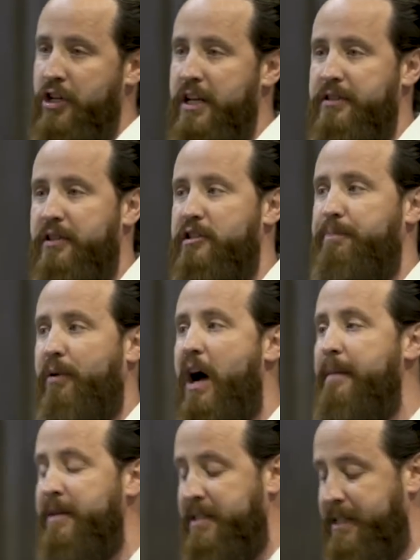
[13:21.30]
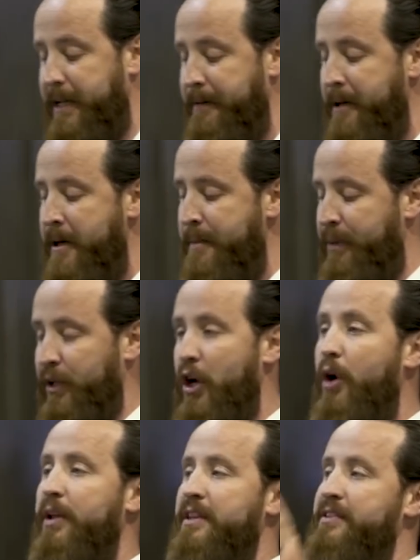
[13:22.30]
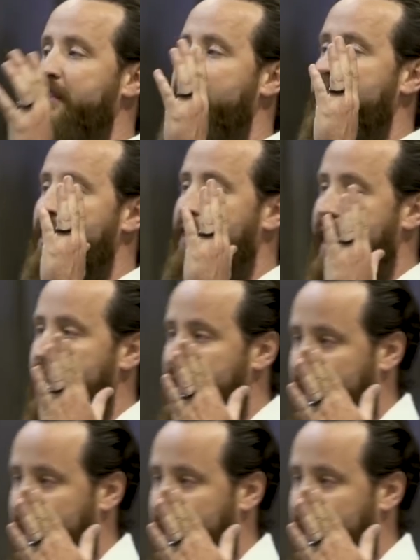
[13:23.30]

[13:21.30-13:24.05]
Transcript: Jesus promised it. But notice that